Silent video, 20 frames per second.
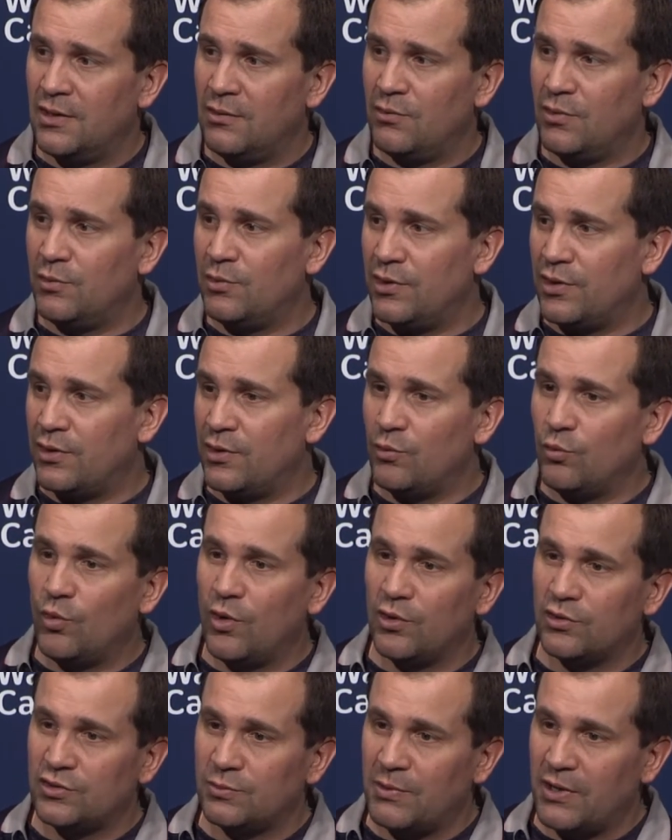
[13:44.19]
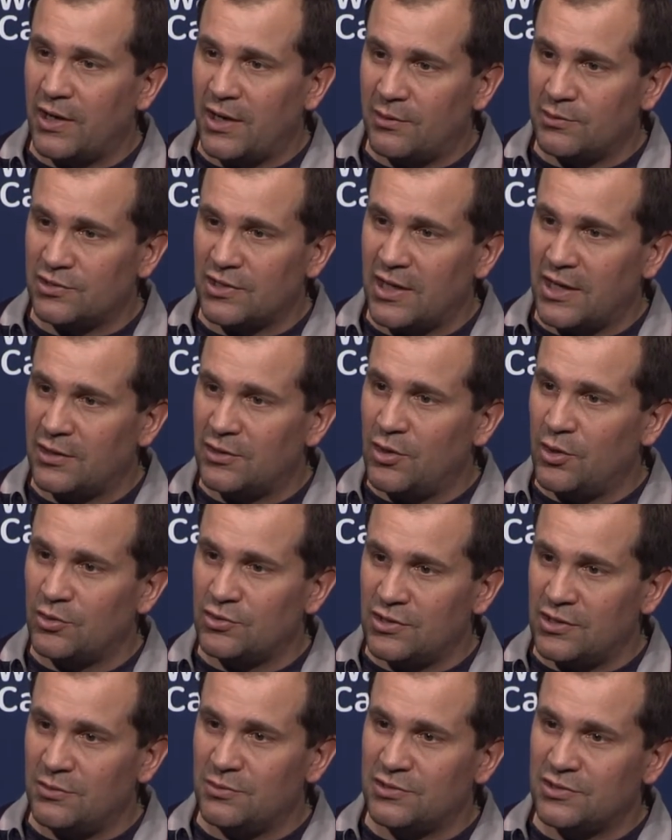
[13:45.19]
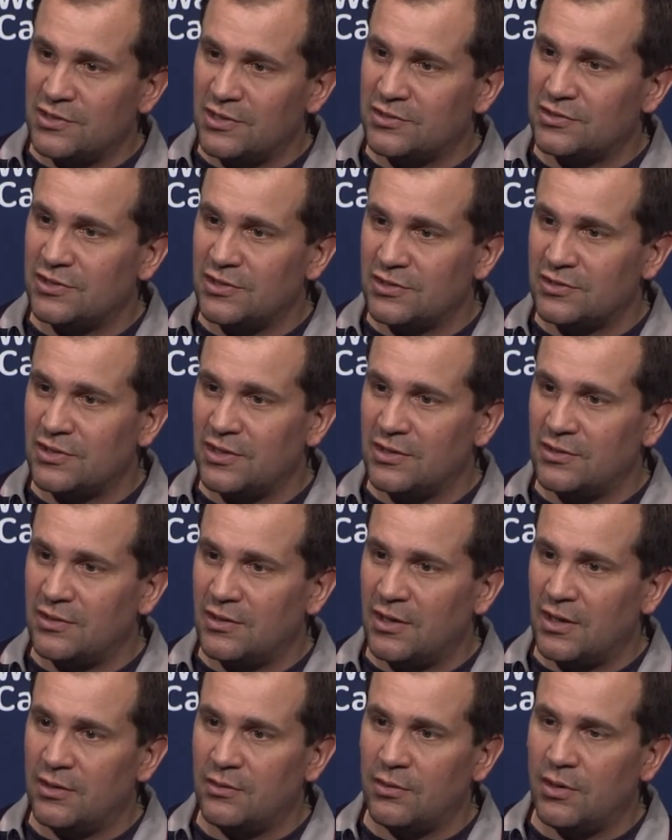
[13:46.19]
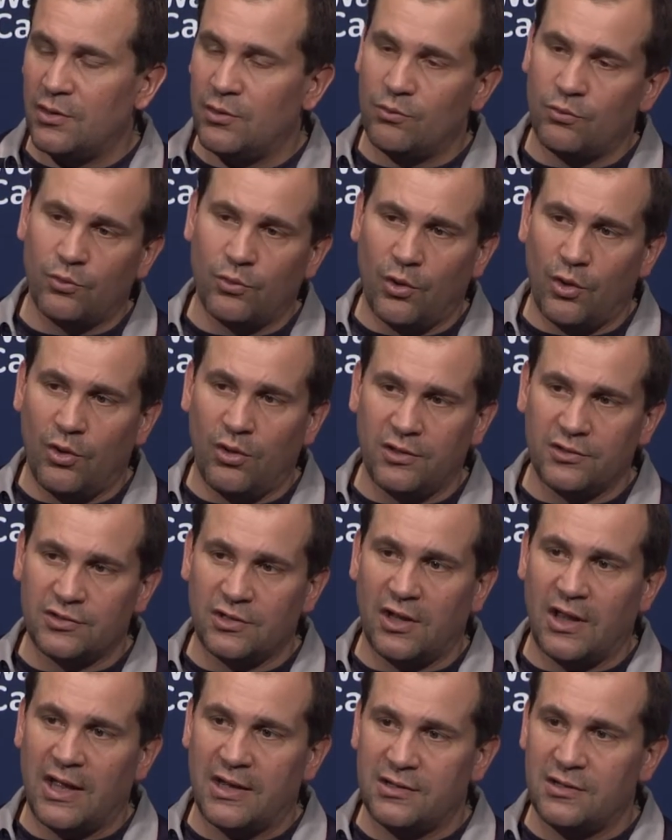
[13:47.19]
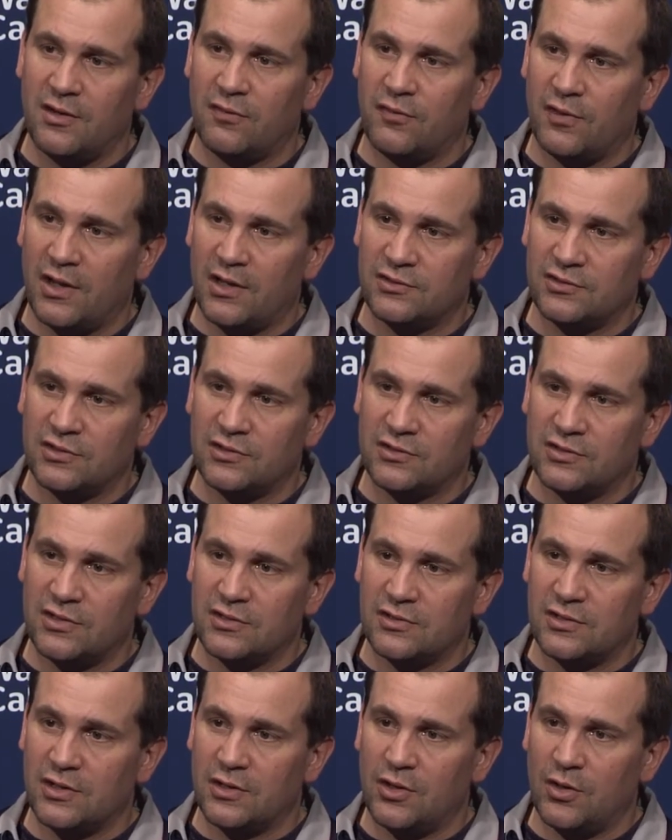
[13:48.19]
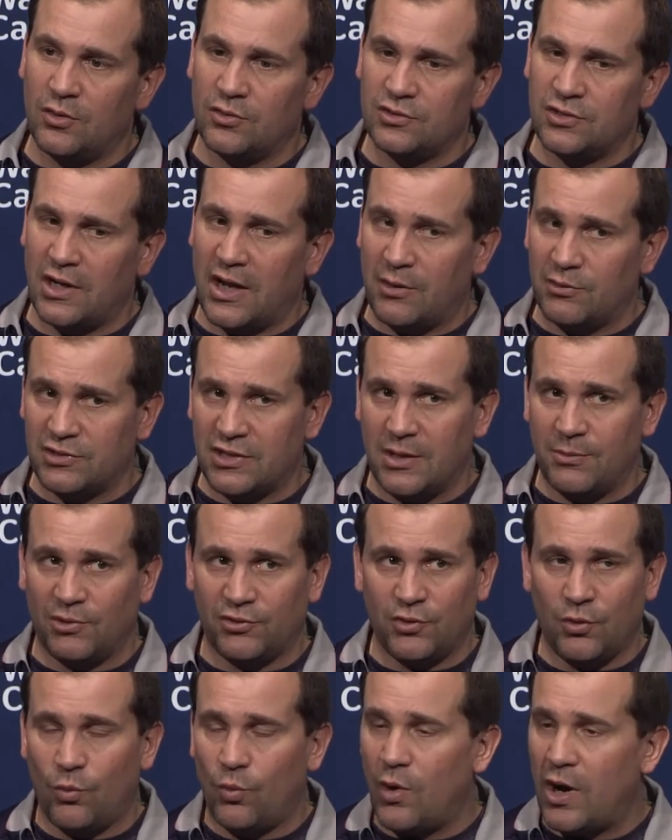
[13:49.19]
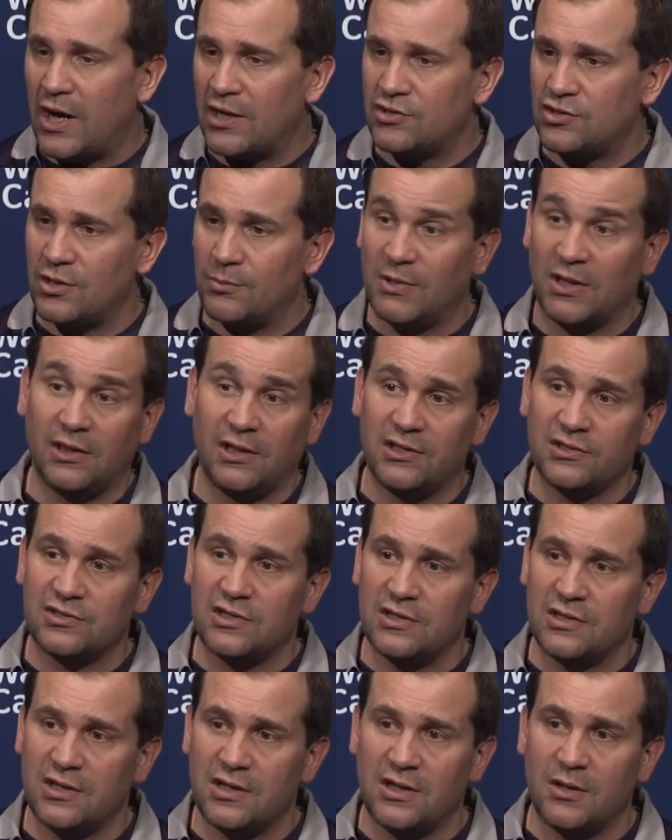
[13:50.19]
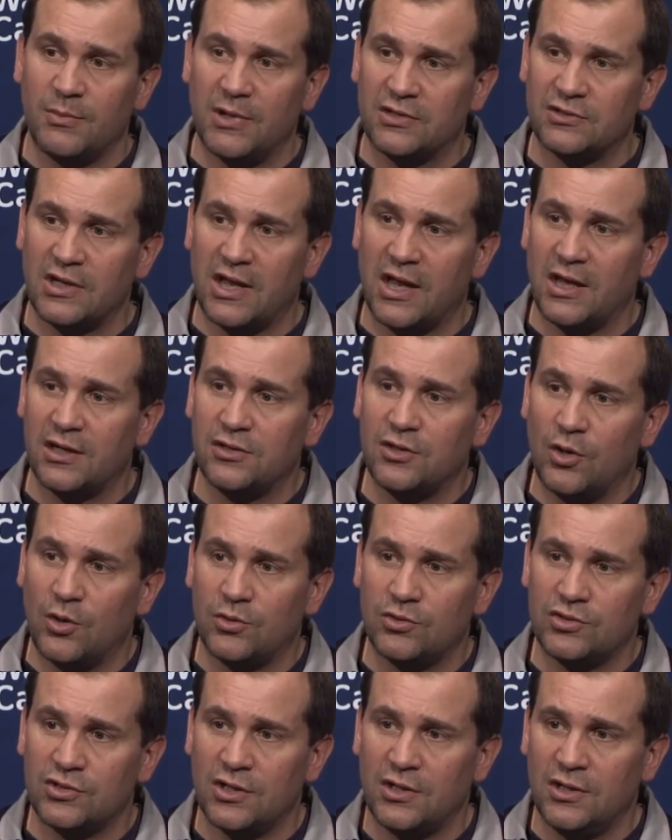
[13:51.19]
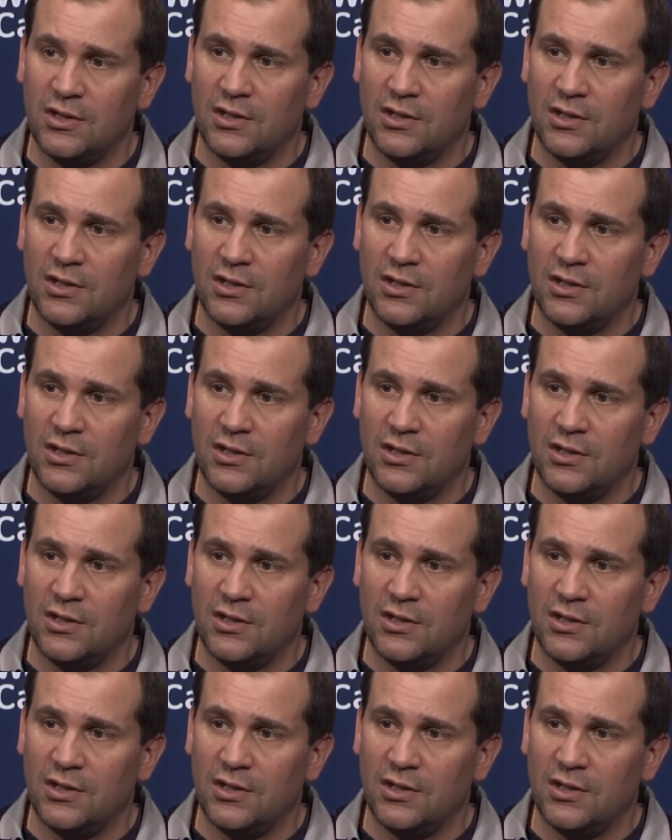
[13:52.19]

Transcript: when we were in Wilkes-Barre, I was the head coach. He was the assistant, and and role is a lot different as an assistant coach. And I was able to watch him and listen to him as a head coach.